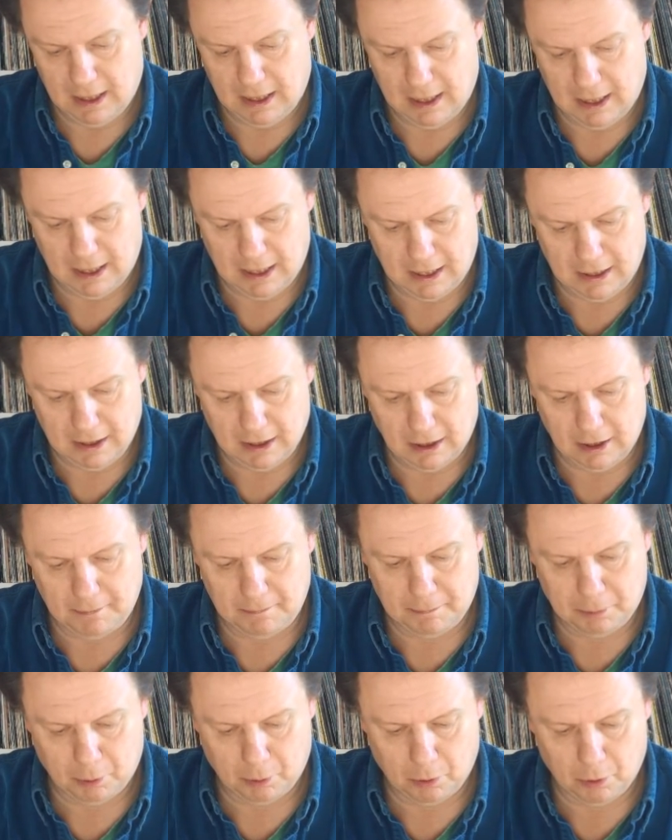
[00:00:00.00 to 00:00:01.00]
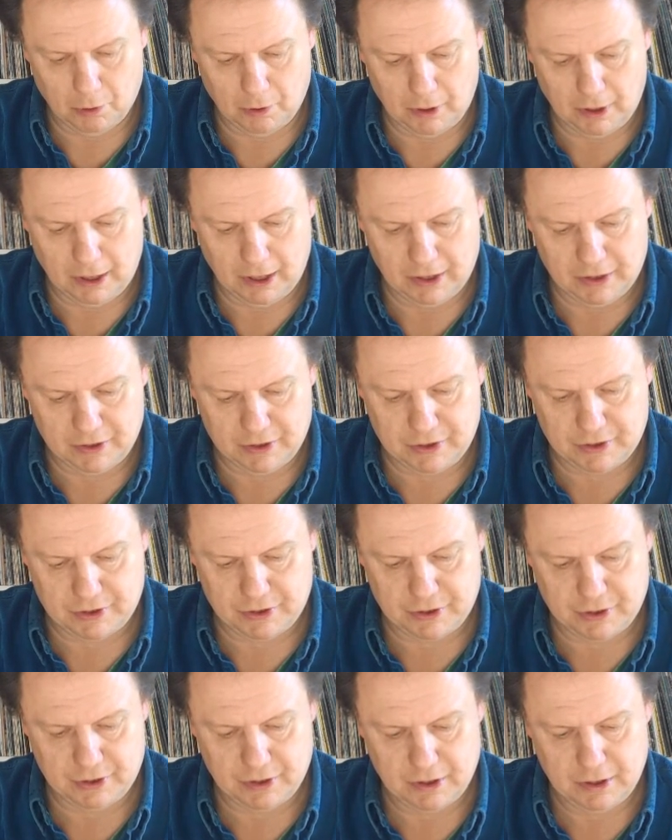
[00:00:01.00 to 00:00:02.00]
And I bought
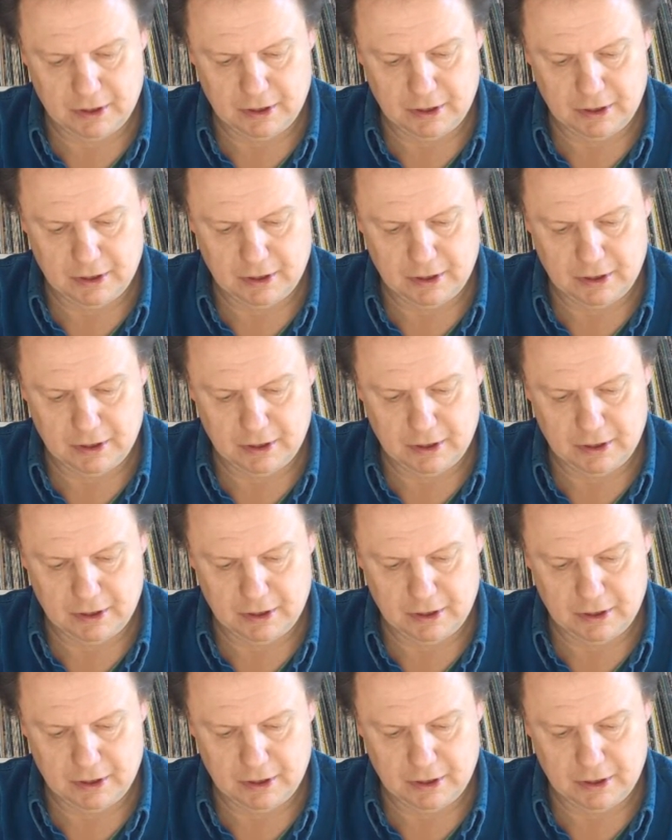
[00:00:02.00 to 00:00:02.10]
this